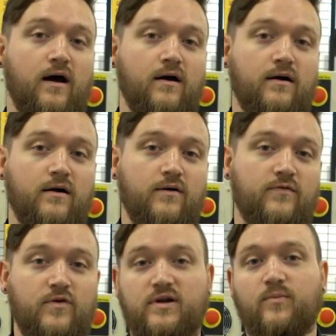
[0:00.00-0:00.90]
our
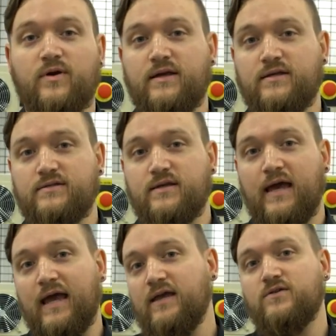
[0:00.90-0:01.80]
phone number is
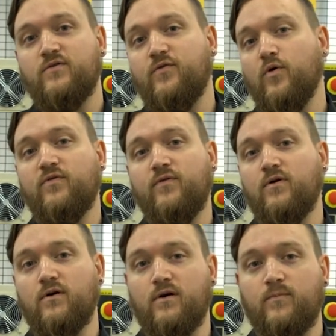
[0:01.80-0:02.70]

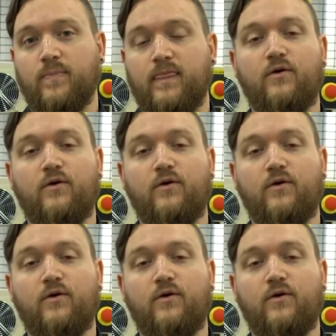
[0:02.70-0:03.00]
844